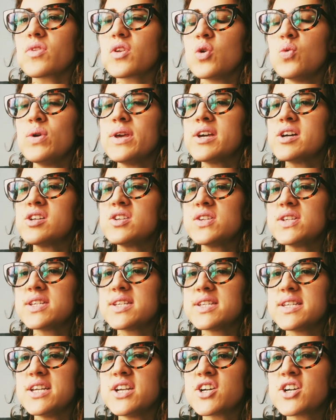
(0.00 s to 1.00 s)
We couldn't
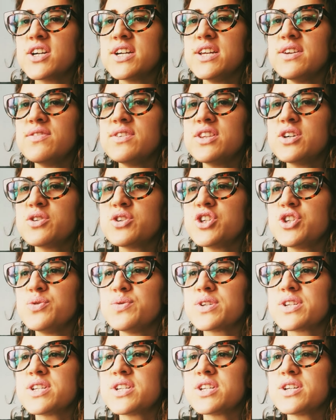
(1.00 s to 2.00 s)
see her, even though she
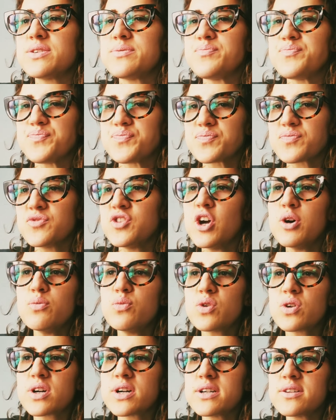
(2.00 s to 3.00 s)
was no
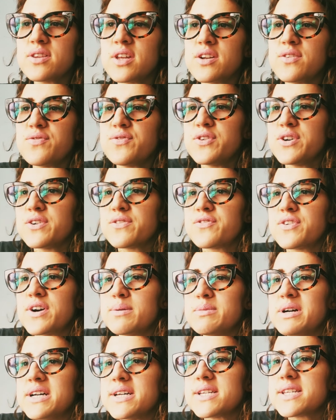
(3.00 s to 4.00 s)
more than a foot
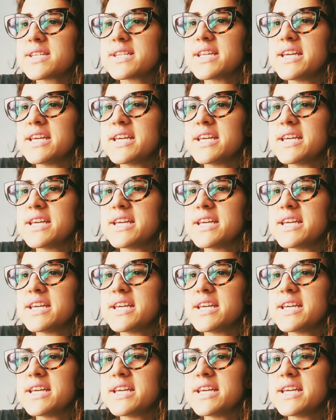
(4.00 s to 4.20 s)
from us.